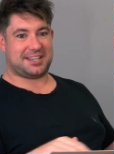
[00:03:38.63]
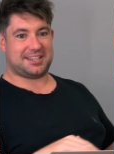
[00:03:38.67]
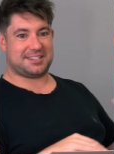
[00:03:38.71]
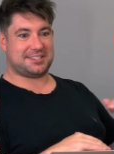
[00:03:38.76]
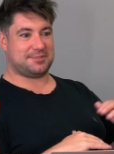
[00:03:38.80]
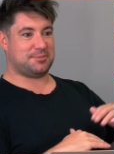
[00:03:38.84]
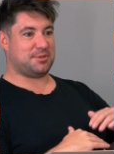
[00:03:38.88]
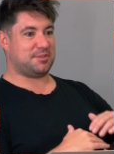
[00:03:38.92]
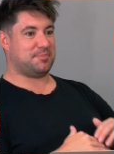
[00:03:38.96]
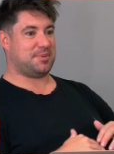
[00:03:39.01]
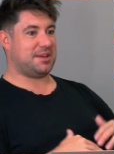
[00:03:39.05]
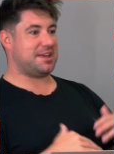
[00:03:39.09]

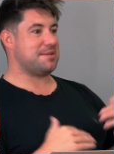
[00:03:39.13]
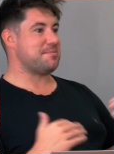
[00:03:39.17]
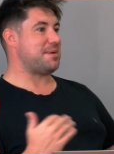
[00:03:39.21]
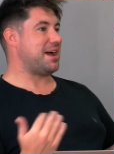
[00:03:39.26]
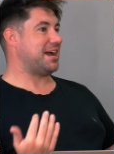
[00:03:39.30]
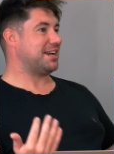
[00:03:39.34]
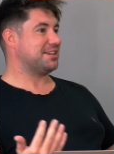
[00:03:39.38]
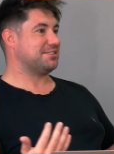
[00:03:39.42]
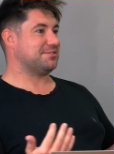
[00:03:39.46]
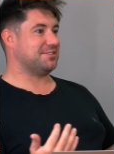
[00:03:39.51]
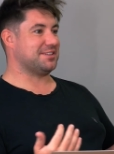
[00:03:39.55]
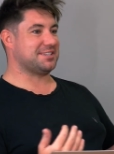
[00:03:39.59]
Because with
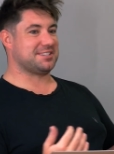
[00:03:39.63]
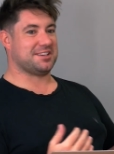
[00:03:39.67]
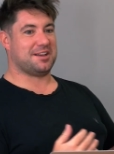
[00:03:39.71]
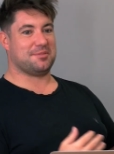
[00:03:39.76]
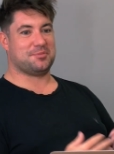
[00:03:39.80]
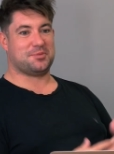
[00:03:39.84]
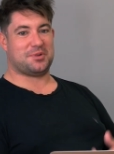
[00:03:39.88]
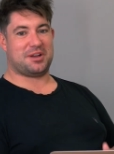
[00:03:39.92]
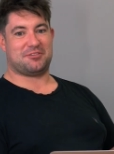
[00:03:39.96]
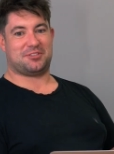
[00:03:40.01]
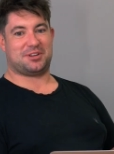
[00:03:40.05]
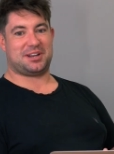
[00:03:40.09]
PMax, for
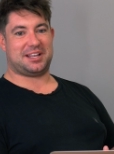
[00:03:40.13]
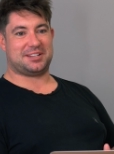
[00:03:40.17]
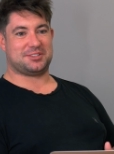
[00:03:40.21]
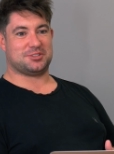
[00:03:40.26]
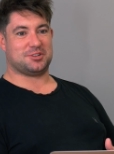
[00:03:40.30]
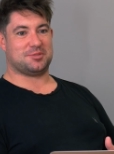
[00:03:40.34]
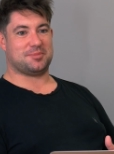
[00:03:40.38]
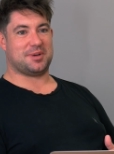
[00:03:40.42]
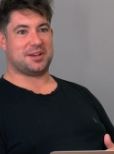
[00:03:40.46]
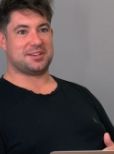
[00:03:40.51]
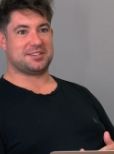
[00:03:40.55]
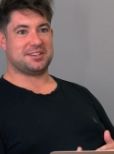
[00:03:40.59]
example,
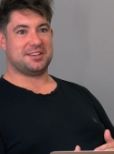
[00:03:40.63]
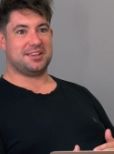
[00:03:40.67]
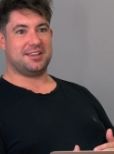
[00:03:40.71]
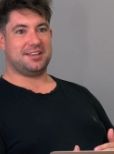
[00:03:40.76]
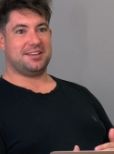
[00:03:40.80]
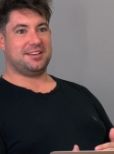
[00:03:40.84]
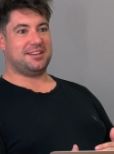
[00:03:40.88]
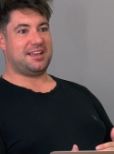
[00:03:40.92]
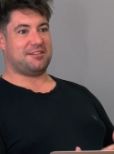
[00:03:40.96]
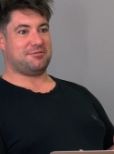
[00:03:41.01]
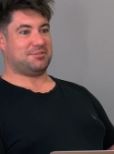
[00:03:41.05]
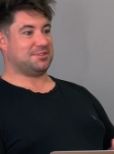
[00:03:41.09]
everyone's
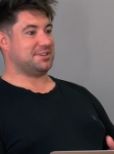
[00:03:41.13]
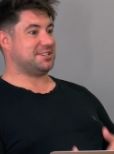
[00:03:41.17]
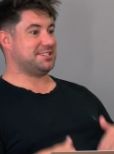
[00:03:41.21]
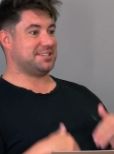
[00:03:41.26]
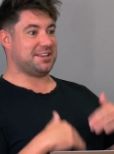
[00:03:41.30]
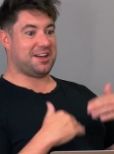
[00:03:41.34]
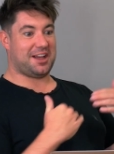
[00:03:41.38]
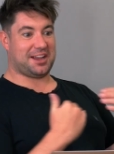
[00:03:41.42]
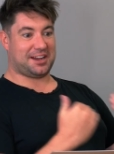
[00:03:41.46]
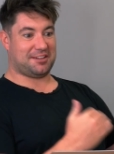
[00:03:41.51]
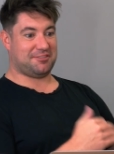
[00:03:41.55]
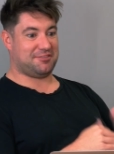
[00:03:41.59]

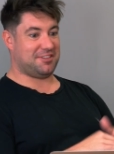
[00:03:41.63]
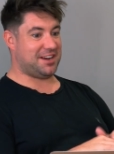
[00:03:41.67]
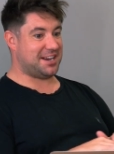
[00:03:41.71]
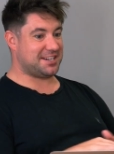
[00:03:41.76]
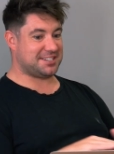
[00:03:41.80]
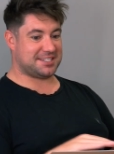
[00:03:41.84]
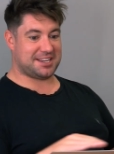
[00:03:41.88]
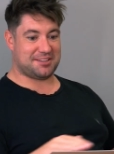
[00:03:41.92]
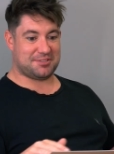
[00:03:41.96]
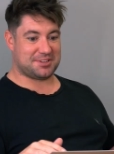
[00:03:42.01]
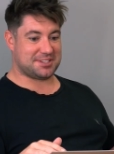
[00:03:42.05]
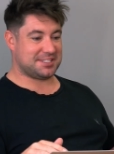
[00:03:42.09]
starting
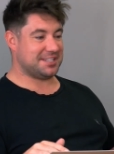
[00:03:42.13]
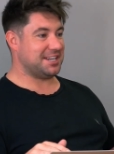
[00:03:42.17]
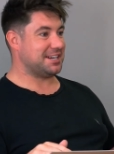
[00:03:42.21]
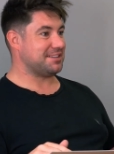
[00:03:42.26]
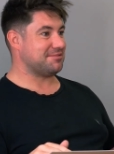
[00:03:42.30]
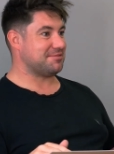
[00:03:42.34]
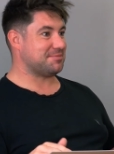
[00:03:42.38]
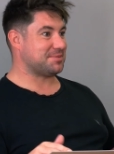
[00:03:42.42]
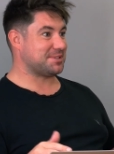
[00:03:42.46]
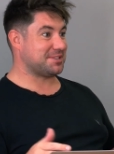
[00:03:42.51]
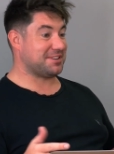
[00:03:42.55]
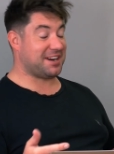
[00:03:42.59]
afresh and everyone's
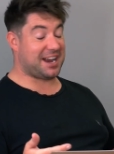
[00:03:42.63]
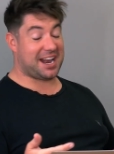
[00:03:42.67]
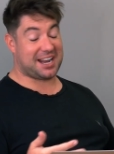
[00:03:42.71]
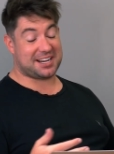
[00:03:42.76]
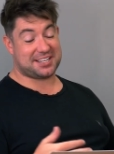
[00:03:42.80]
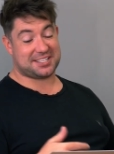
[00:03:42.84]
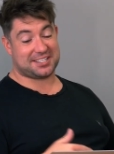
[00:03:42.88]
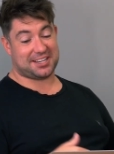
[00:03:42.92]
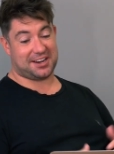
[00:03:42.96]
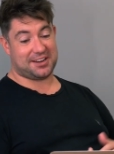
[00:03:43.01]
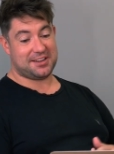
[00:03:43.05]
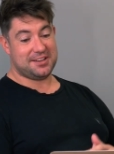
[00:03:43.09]
learning from
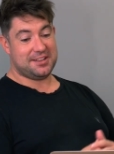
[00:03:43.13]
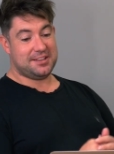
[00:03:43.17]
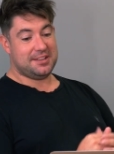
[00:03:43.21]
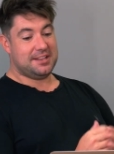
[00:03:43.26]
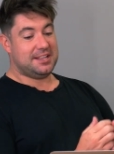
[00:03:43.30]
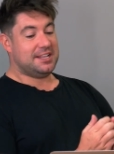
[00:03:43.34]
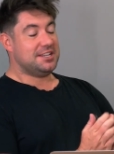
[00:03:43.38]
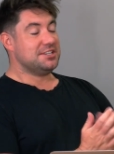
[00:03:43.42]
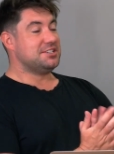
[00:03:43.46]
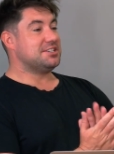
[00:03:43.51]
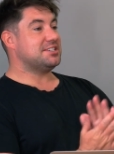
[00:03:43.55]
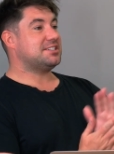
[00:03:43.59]
scratch. So
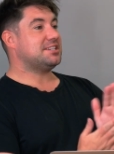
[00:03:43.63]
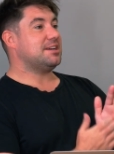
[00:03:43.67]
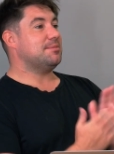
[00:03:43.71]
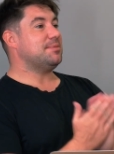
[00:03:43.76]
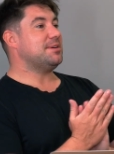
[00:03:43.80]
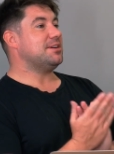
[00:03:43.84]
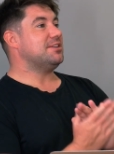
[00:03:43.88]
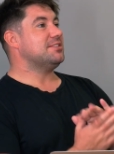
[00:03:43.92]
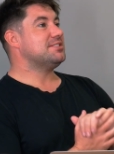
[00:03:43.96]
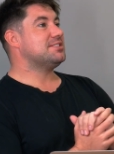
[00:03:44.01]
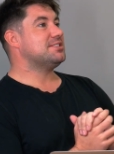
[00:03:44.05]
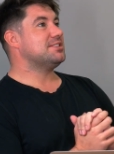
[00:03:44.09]
just
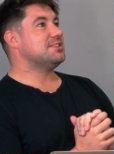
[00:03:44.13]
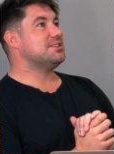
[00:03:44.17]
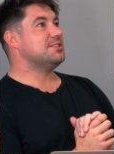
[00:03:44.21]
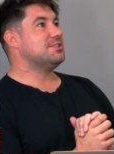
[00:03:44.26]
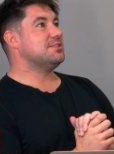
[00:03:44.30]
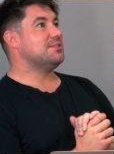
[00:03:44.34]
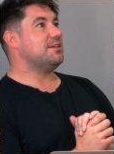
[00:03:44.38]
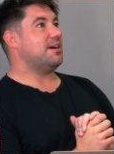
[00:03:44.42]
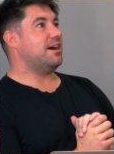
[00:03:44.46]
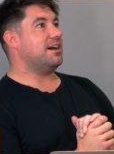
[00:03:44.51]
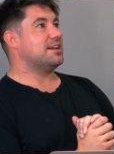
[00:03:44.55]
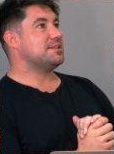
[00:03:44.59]
coming on
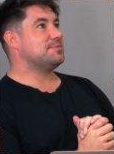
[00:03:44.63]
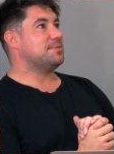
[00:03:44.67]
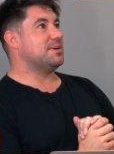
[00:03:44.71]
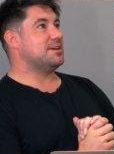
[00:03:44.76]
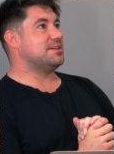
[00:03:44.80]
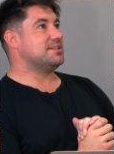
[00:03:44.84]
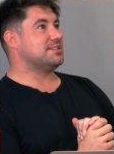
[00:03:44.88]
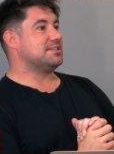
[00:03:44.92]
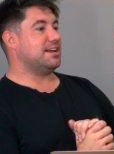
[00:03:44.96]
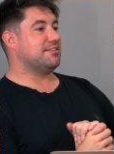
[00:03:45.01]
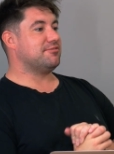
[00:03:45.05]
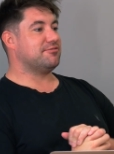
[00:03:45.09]
to, I
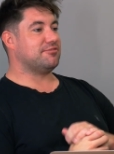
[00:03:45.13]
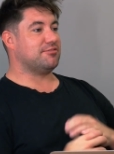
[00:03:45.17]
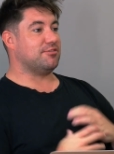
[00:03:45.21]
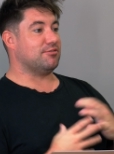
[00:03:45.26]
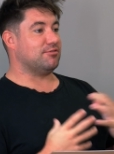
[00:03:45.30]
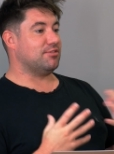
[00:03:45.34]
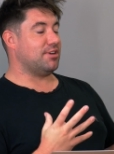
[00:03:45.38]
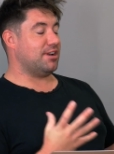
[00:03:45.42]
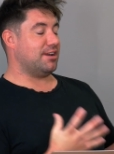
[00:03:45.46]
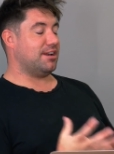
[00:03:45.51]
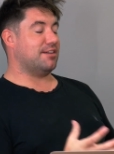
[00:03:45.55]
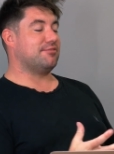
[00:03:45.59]
suppose,
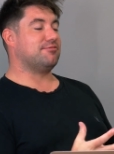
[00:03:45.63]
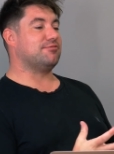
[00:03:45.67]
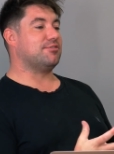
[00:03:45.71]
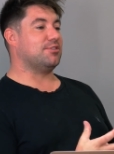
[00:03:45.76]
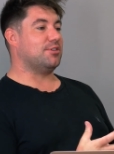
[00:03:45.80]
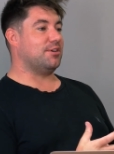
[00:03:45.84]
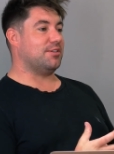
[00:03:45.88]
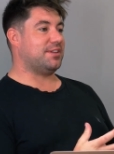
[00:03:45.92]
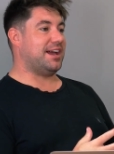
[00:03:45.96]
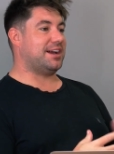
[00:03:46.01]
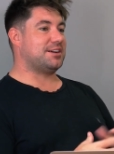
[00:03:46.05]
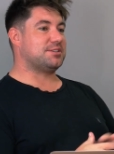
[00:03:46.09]

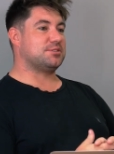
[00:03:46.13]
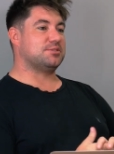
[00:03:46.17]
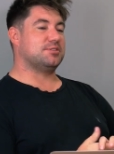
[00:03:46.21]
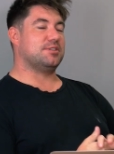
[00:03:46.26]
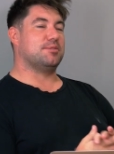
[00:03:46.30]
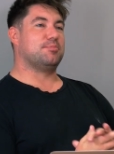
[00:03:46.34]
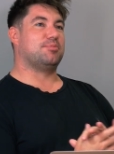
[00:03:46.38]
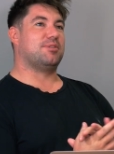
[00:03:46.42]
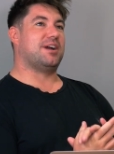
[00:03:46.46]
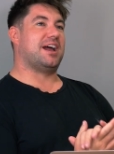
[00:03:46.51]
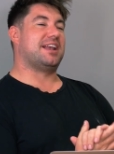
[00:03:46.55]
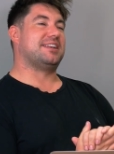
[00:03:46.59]
LoveRaw,
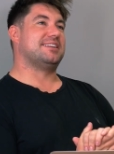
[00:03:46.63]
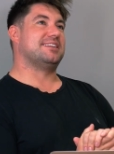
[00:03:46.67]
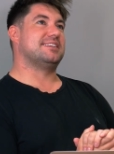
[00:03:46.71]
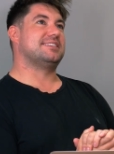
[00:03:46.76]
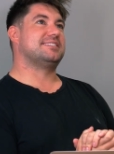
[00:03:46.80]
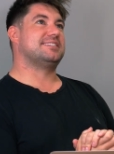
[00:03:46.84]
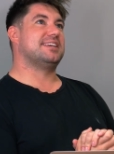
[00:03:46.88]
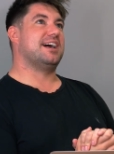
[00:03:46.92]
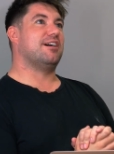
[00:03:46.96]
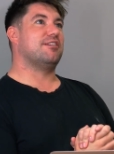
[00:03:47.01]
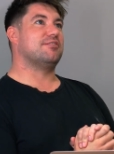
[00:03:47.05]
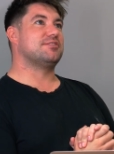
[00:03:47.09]
the brand
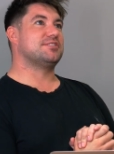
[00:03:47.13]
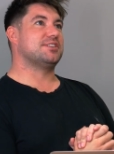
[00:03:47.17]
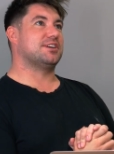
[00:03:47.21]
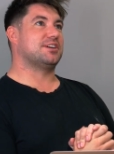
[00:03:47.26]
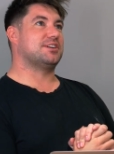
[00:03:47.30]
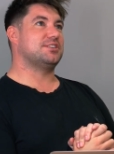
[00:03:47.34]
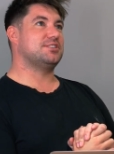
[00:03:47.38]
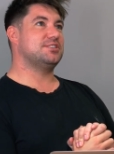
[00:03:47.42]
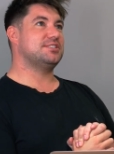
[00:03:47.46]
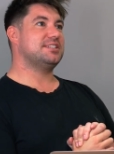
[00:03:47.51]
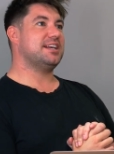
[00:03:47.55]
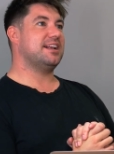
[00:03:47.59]
itself. So
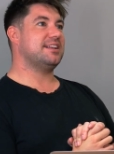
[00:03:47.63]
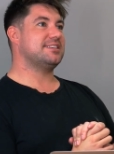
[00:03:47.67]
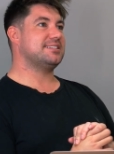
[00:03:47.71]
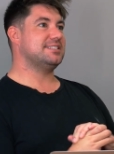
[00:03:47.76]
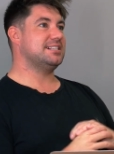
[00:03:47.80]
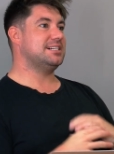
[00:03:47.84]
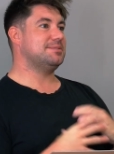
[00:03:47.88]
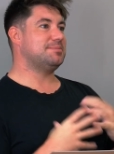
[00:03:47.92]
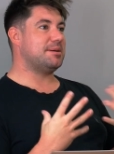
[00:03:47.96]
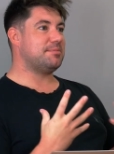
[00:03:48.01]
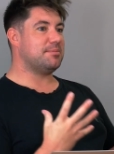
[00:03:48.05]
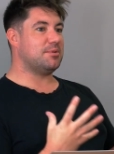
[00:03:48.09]
could you tell us a
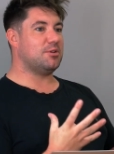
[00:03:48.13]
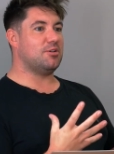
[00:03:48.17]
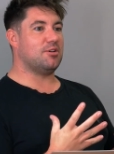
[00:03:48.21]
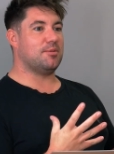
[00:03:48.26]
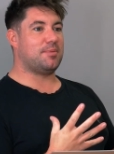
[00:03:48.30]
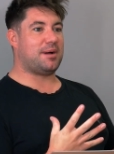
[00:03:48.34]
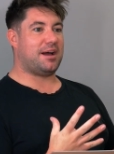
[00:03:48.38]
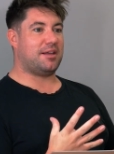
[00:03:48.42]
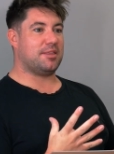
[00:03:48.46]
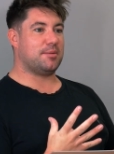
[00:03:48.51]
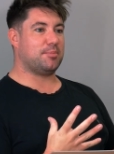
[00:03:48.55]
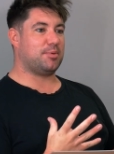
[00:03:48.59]
little bit more
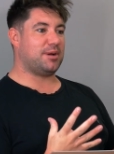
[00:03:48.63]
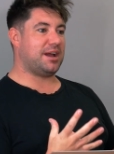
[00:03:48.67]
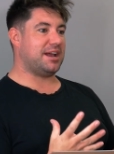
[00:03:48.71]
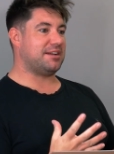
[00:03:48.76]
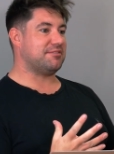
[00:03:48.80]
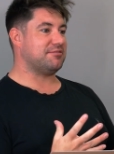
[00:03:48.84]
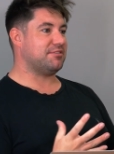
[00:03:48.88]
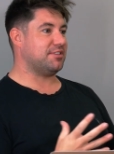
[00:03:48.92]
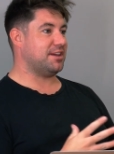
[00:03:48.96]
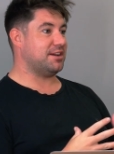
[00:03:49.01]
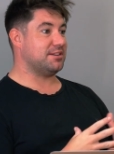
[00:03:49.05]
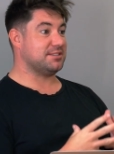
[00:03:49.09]
about the
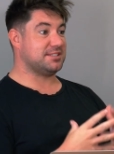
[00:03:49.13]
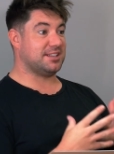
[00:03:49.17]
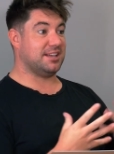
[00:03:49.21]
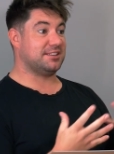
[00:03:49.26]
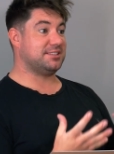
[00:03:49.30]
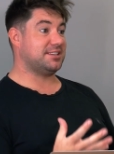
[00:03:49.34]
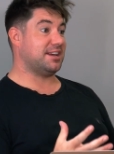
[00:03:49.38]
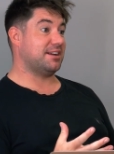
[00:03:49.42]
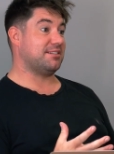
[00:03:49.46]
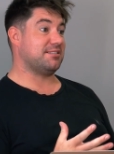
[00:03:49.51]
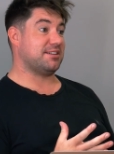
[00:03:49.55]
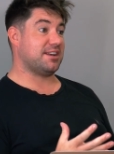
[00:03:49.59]
brand for those
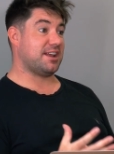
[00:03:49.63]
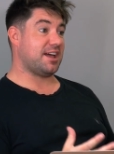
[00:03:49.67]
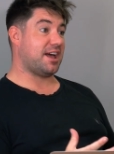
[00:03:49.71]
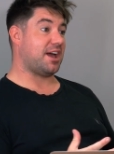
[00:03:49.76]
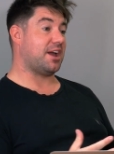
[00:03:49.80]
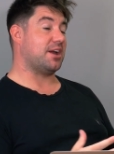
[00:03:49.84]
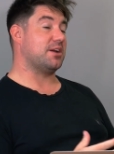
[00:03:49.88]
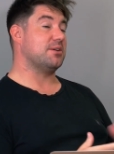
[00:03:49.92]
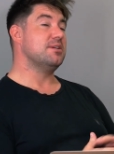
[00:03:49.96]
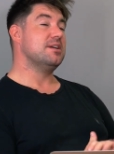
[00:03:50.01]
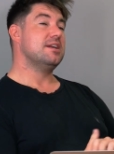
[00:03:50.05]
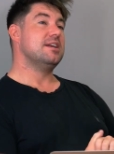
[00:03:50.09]
that don't
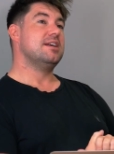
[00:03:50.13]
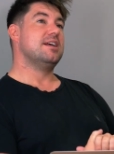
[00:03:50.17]
know?